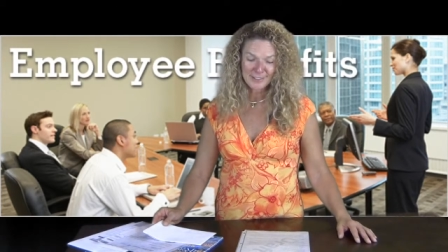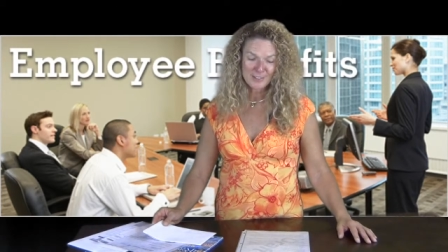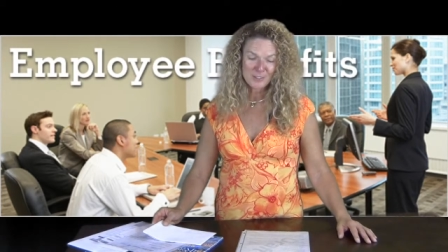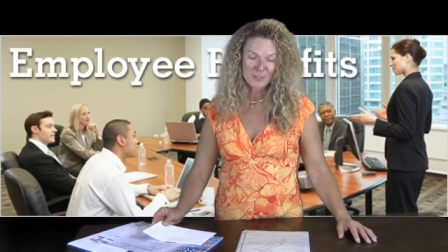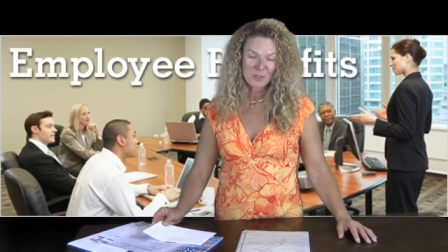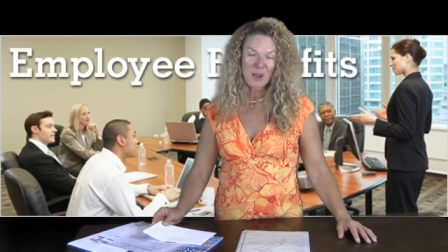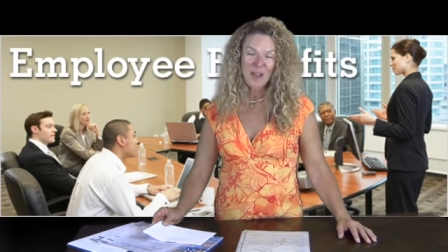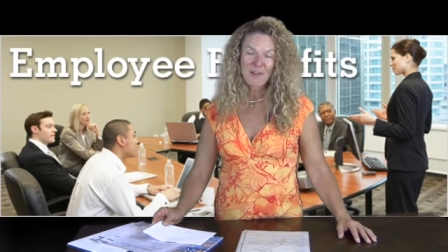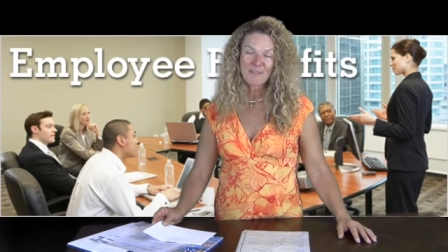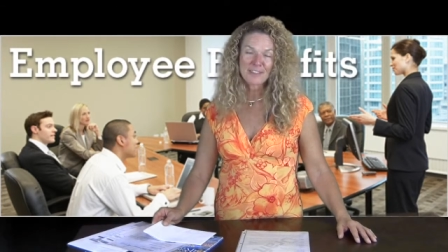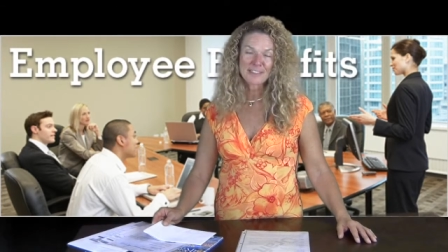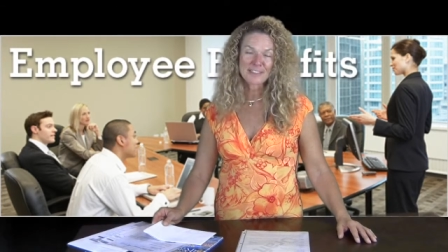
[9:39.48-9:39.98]

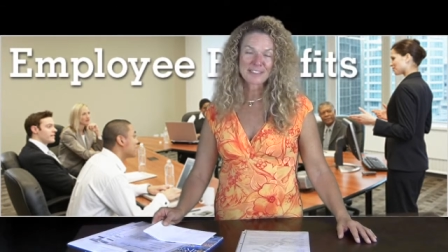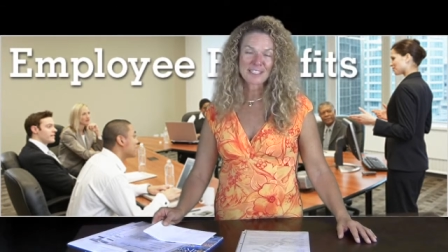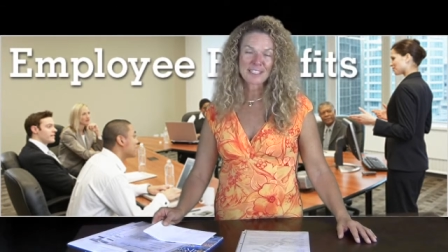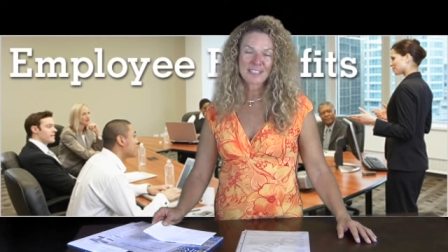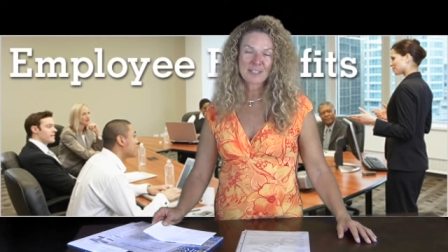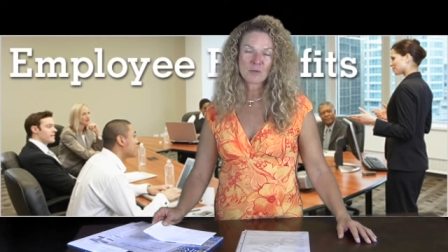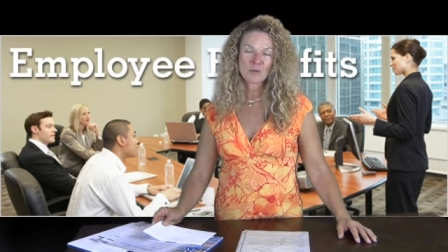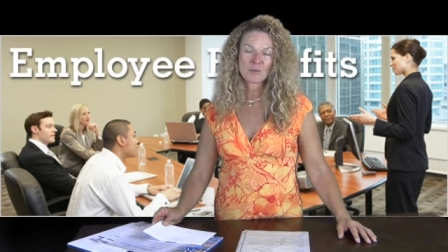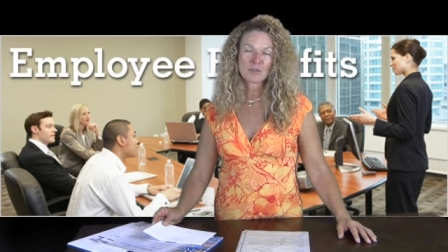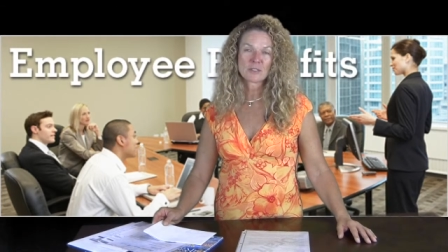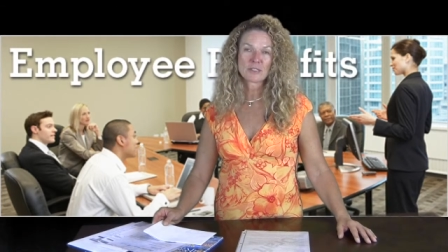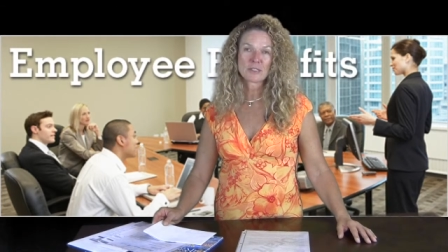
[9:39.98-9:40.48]
traffic
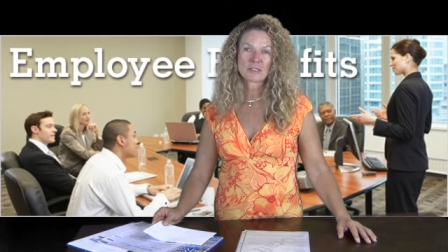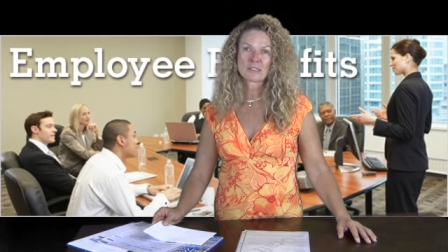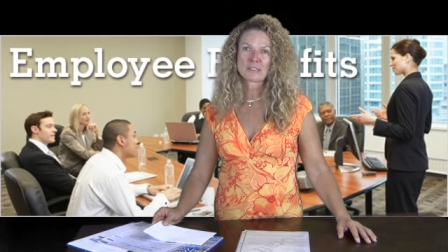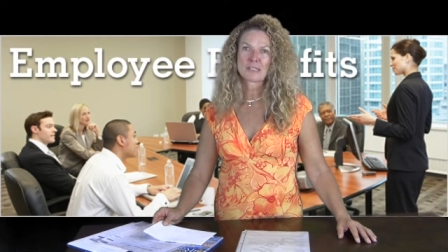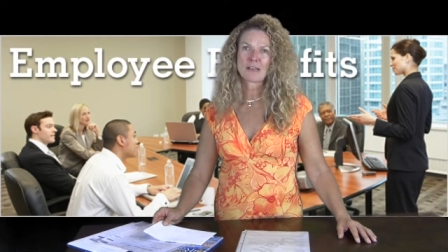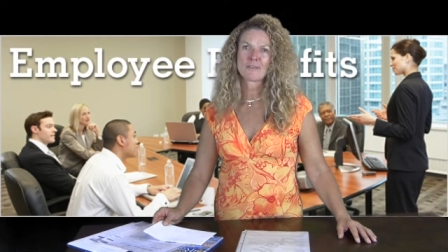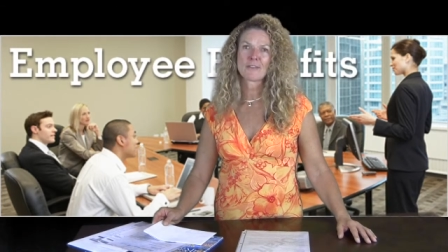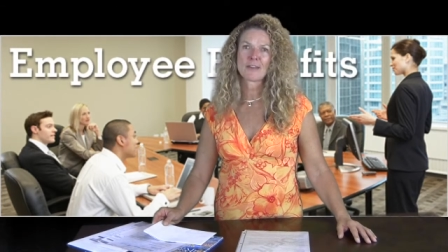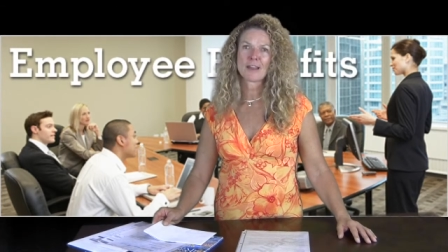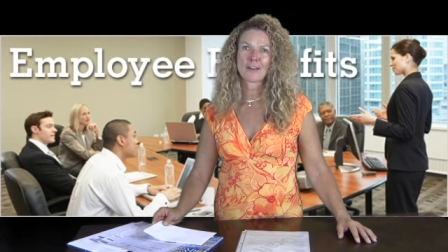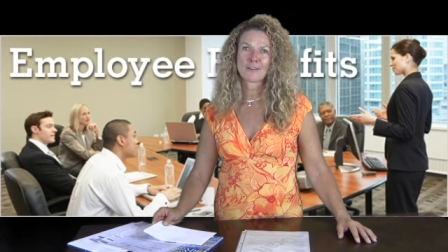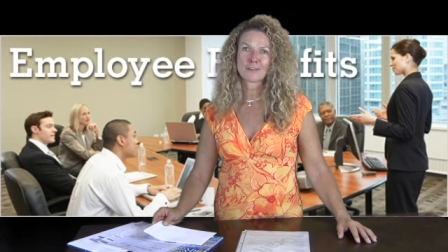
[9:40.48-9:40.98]
ticket was a
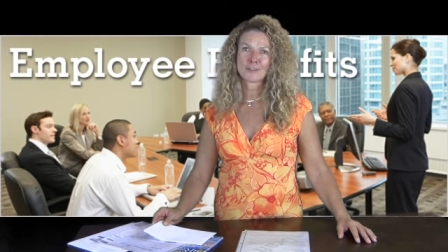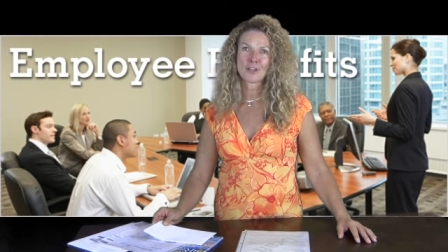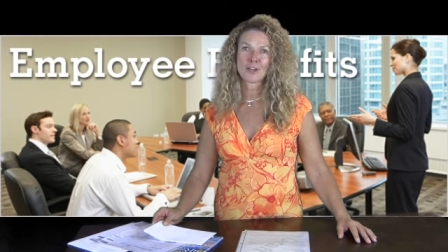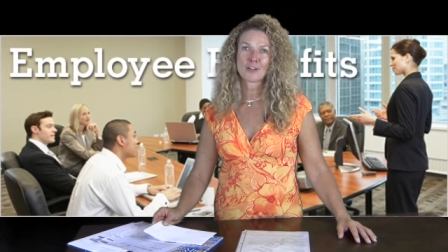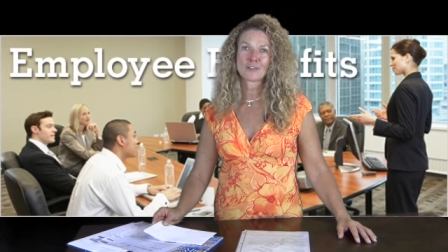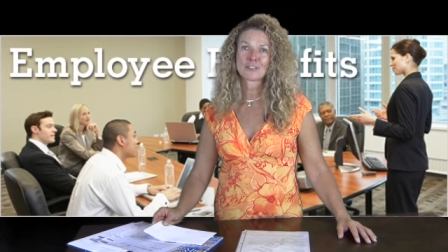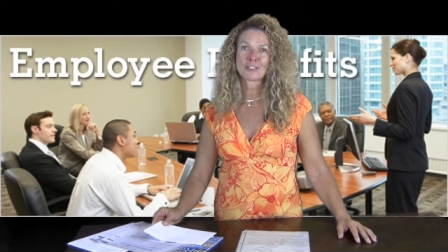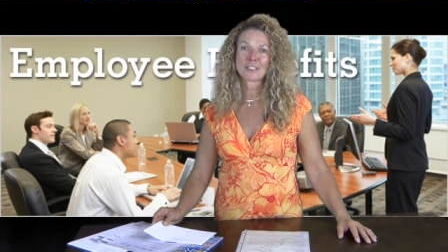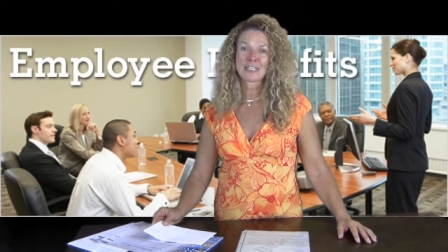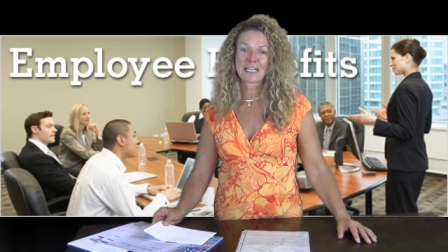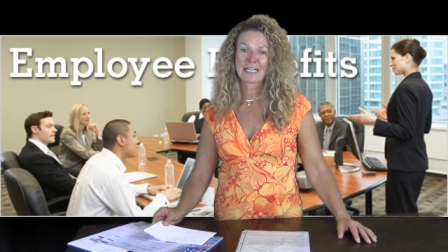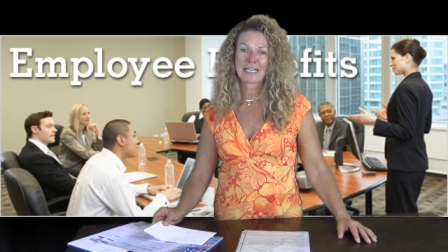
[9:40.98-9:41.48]

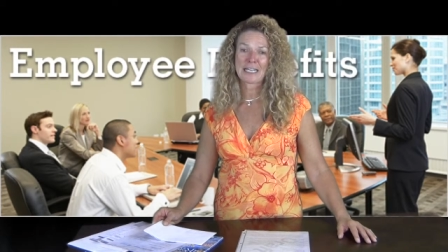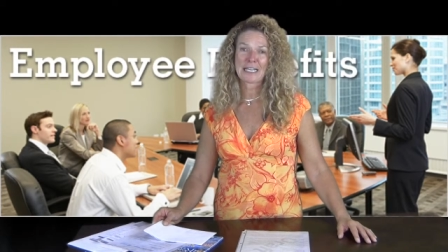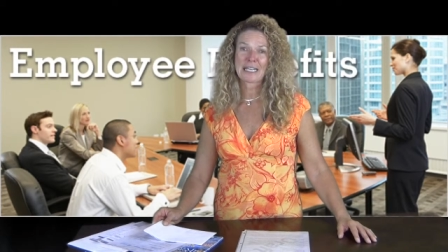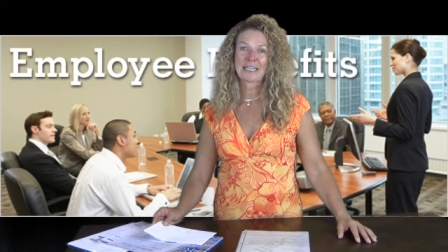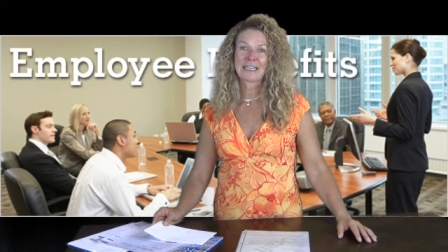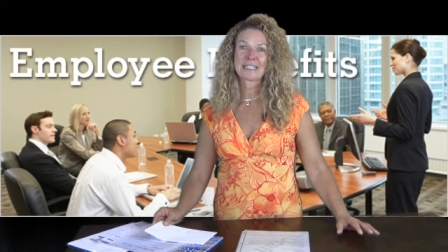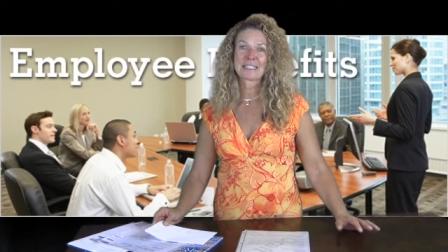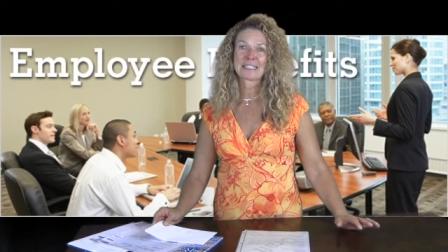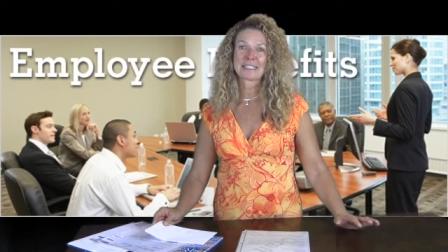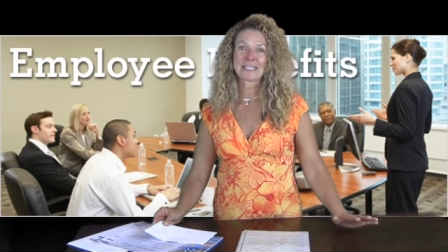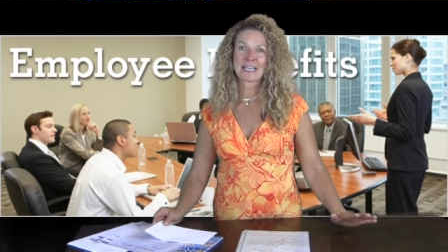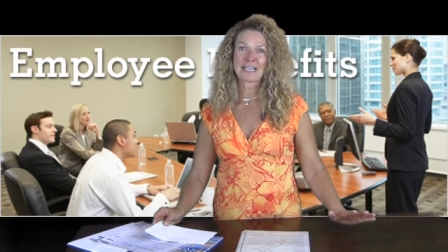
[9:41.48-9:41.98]
$700 ticket
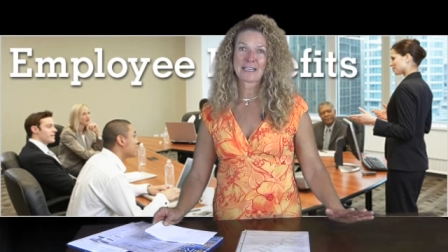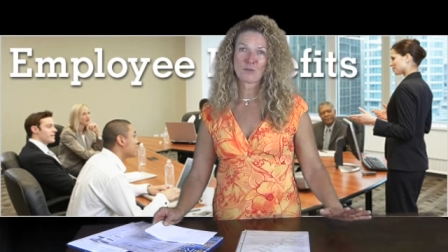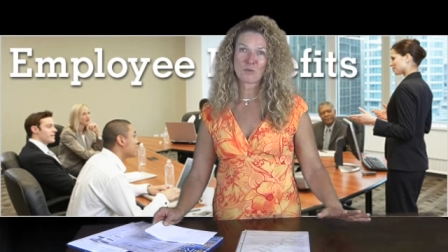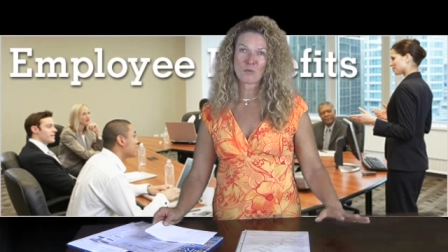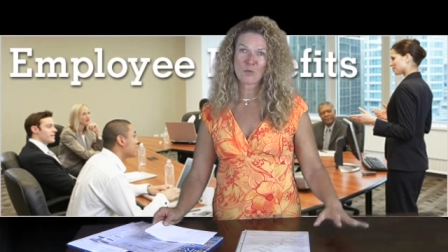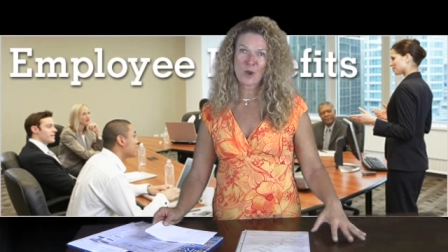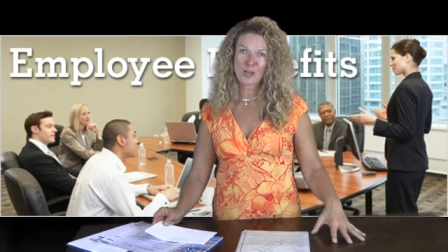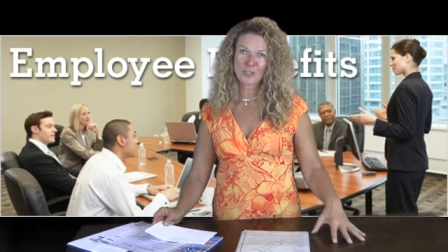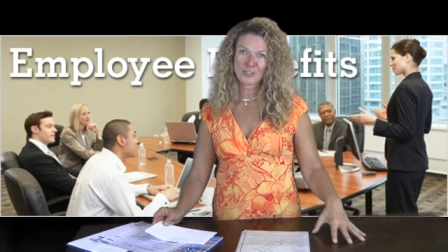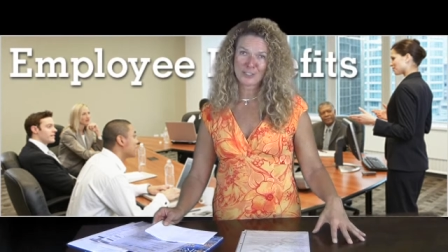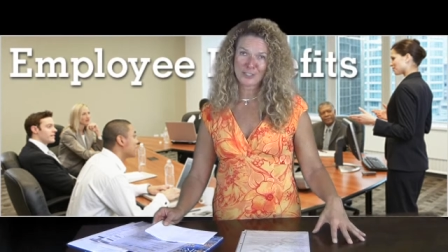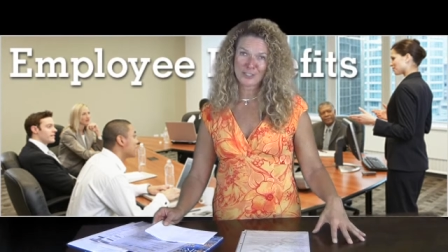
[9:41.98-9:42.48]
in the state of
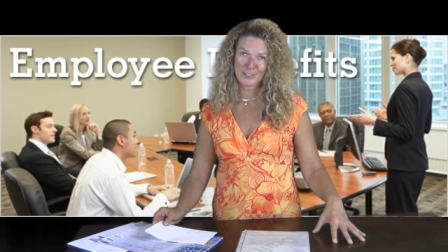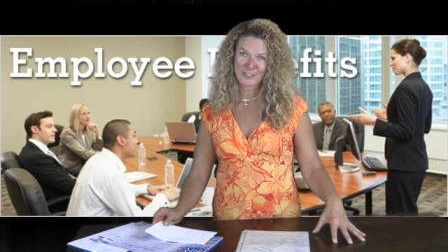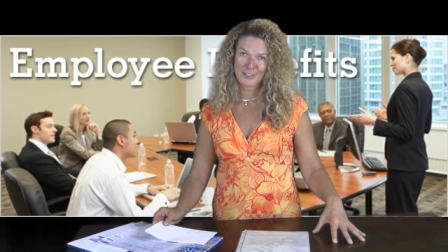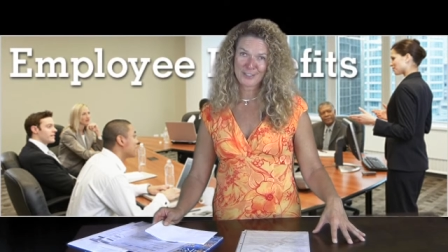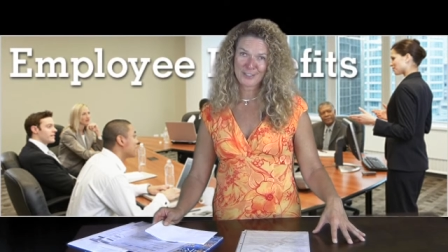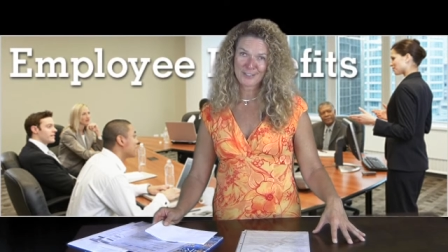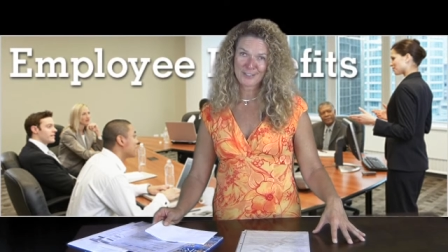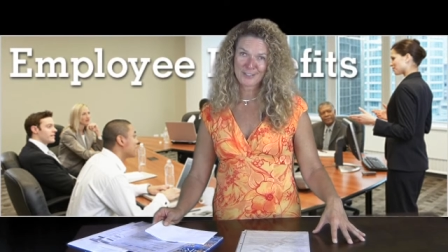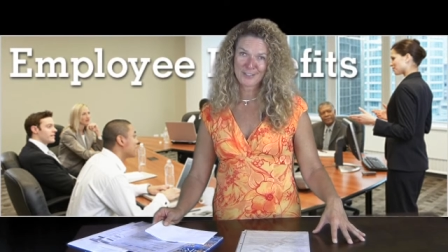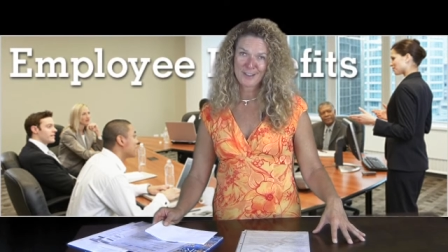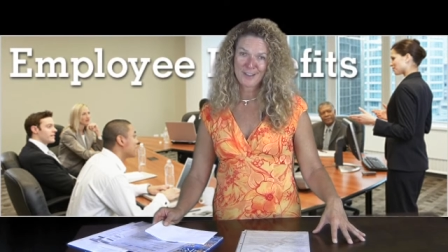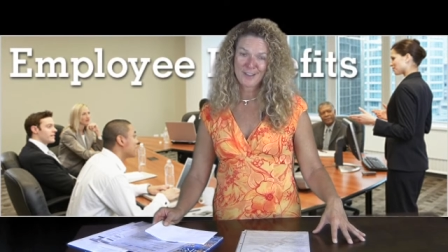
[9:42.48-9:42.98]

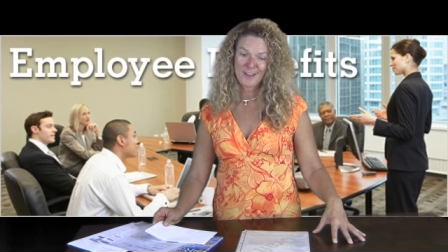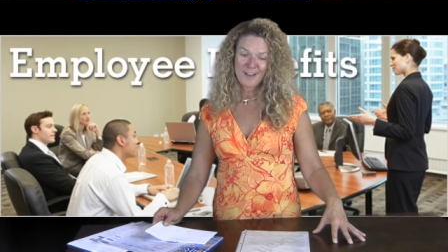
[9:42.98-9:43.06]
Washington.